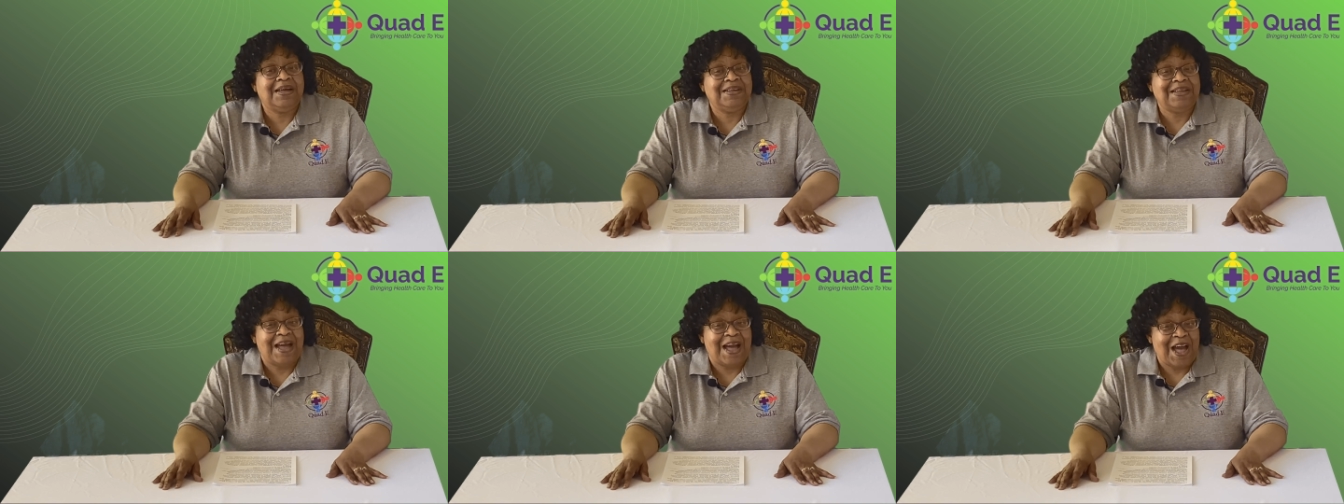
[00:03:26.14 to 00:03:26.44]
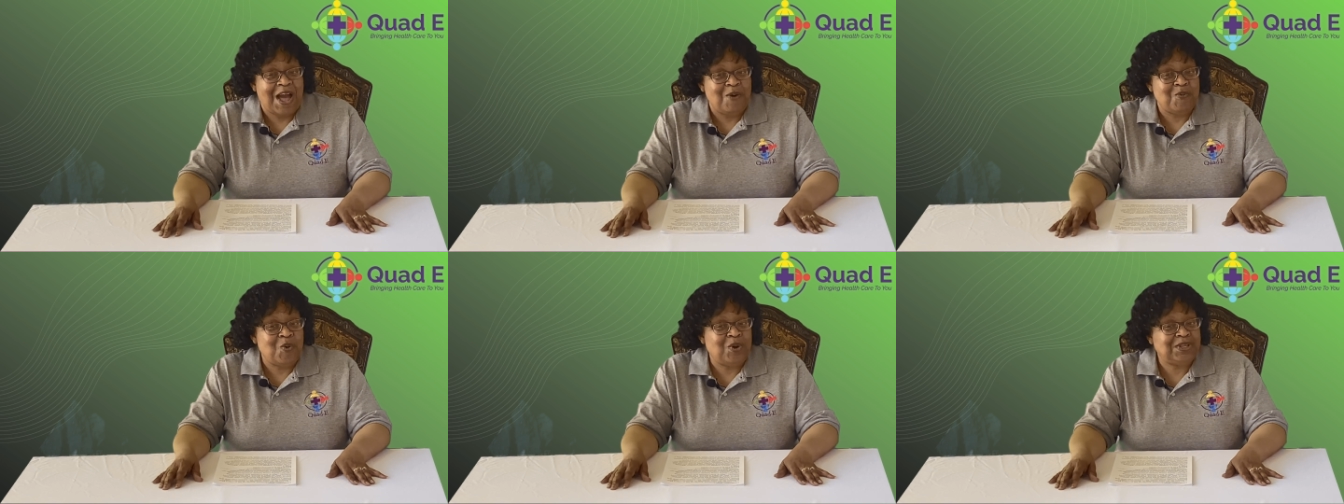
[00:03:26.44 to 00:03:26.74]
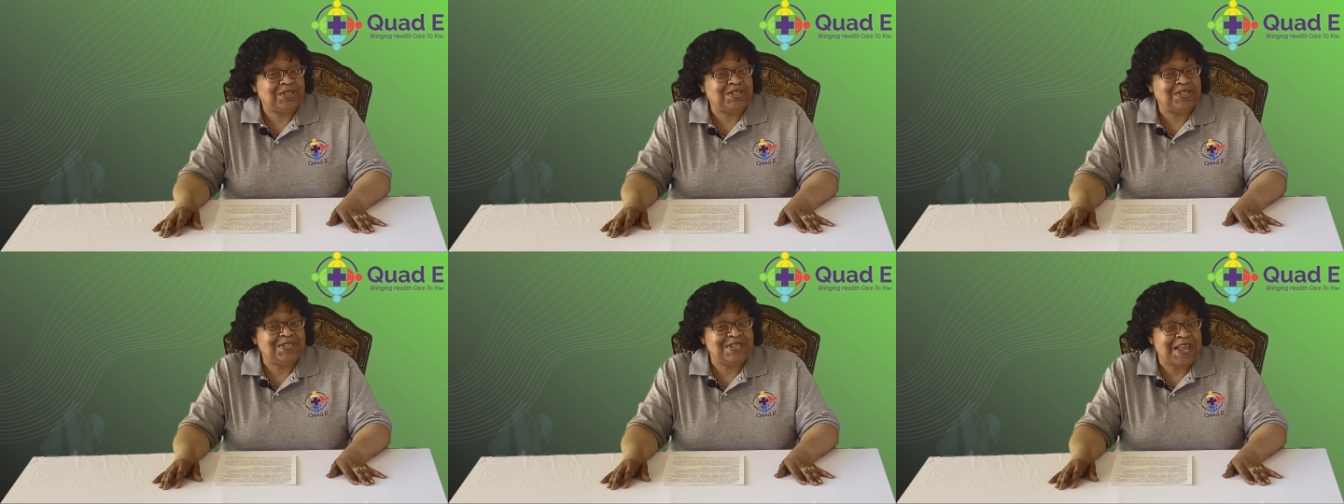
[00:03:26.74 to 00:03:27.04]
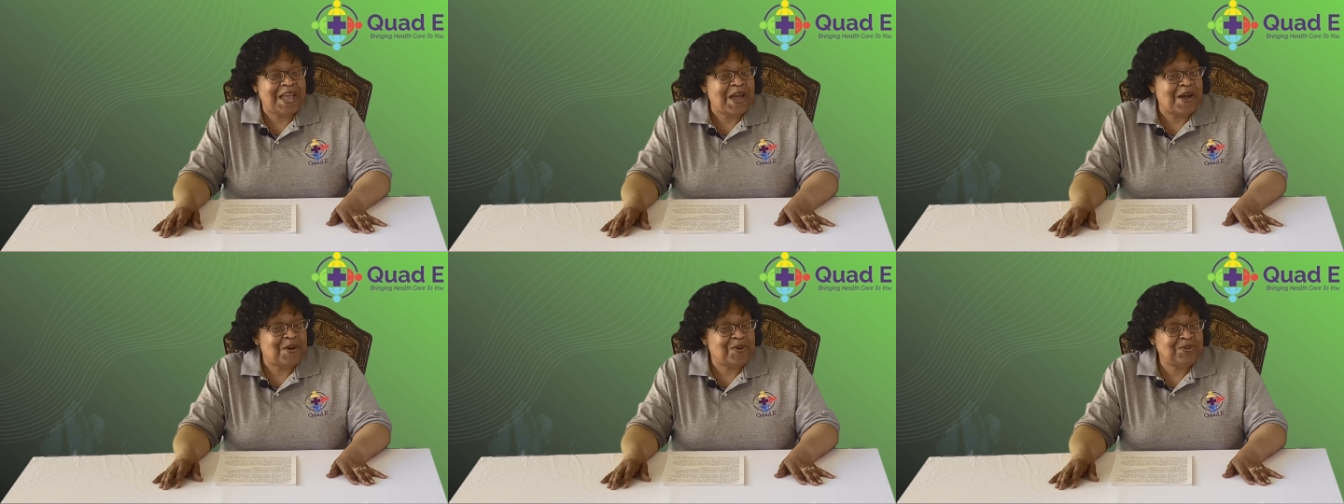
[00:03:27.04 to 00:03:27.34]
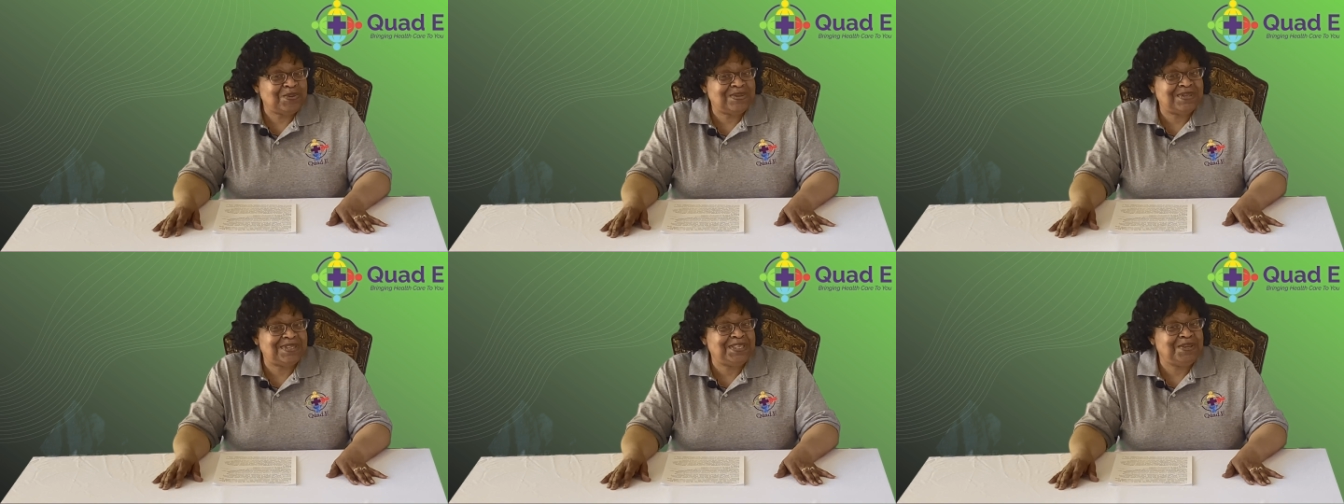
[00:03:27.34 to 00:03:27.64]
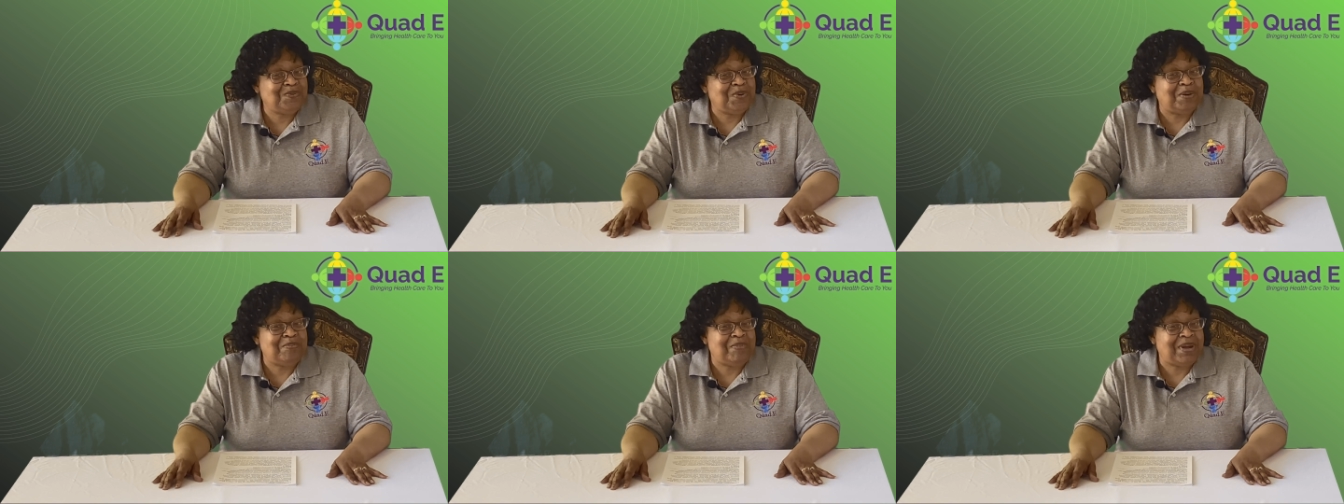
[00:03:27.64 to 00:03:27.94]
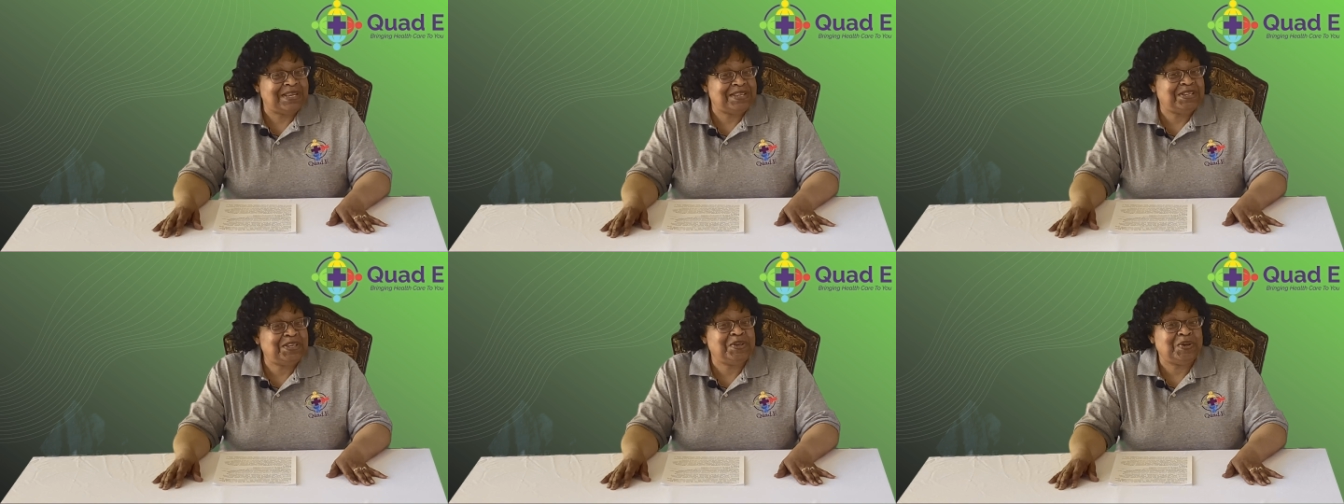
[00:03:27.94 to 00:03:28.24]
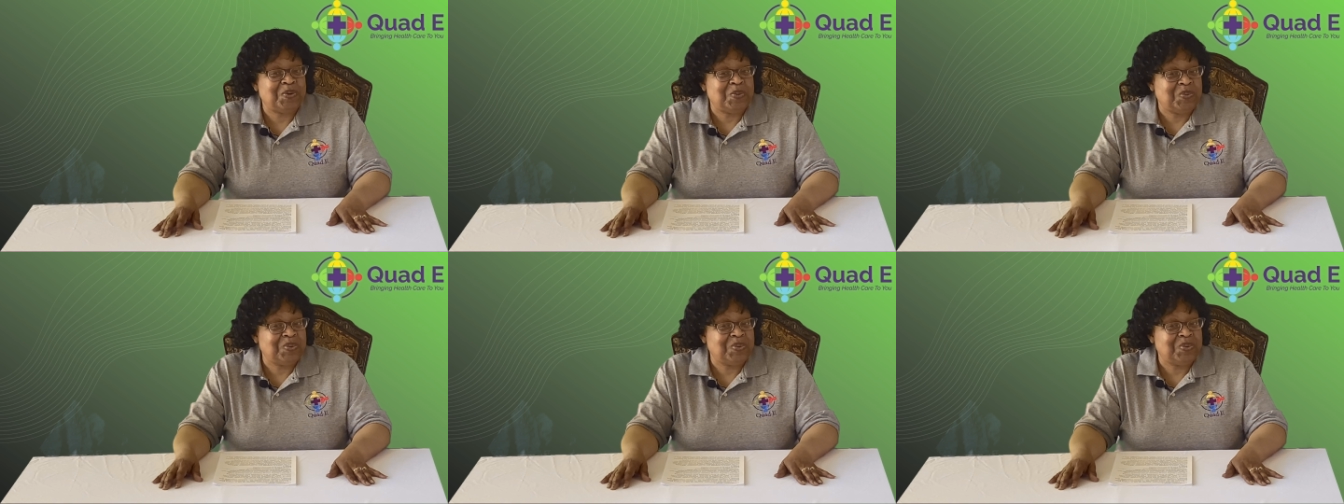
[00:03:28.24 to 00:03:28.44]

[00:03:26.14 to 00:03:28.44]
I want to now see what my dinner will